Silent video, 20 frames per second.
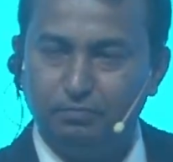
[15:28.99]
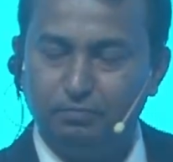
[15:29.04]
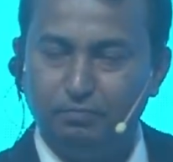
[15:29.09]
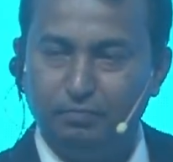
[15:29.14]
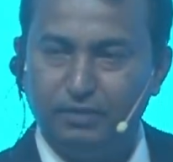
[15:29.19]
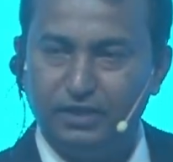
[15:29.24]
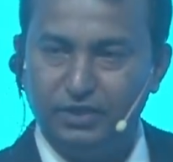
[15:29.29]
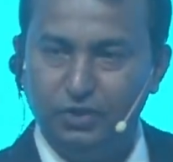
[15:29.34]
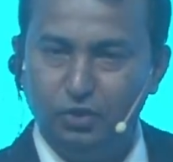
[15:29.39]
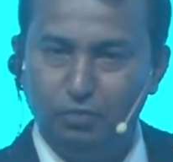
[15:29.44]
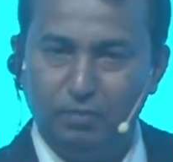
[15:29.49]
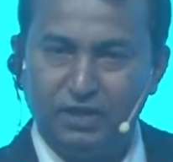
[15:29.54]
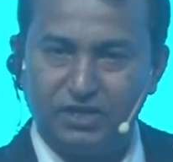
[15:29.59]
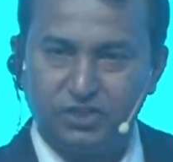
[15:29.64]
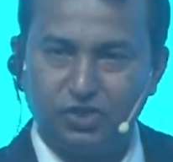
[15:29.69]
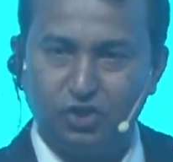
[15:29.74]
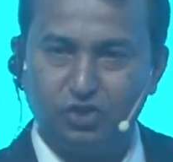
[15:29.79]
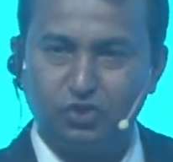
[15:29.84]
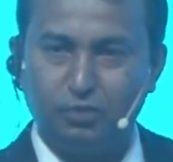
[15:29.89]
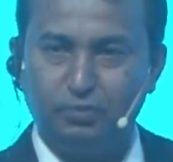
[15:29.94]
But as
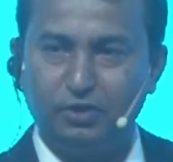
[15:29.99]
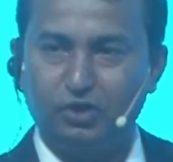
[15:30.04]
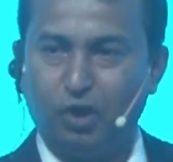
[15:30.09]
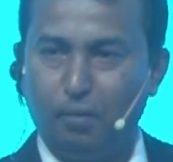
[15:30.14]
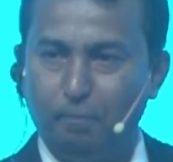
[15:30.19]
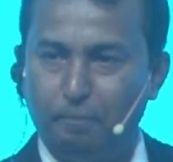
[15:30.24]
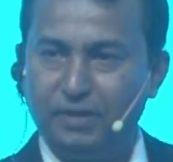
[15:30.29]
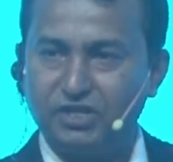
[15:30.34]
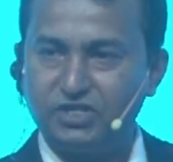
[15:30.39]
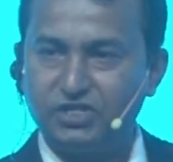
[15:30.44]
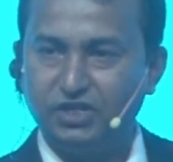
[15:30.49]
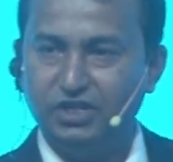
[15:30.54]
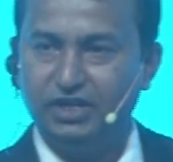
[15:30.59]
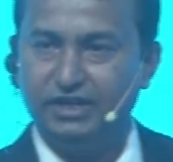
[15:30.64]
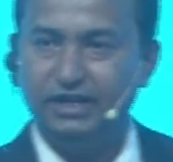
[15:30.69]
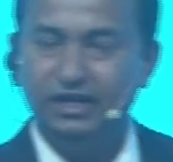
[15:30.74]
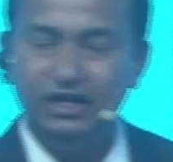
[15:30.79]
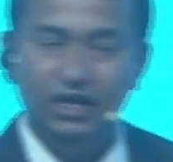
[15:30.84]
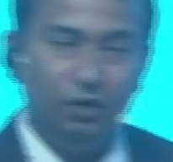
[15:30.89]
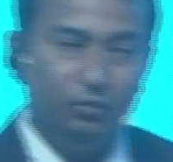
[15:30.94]
but you must also be
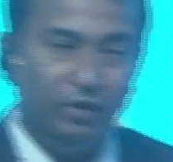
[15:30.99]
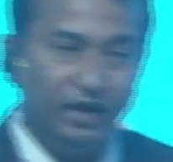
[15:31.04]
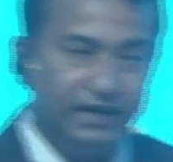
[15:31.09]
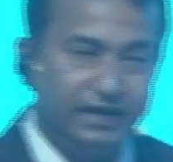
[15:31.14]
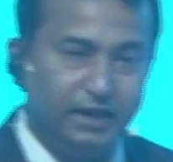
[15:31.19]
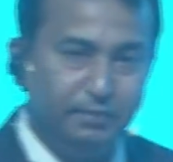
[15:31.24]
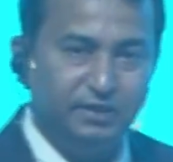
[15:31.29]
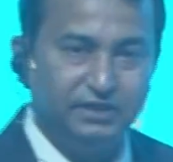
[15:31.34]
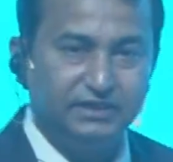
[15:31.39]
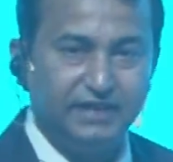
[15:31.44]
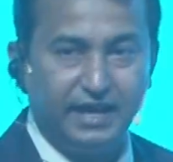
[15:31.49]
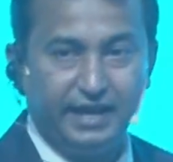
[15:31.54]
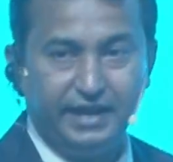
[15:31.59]
compassionate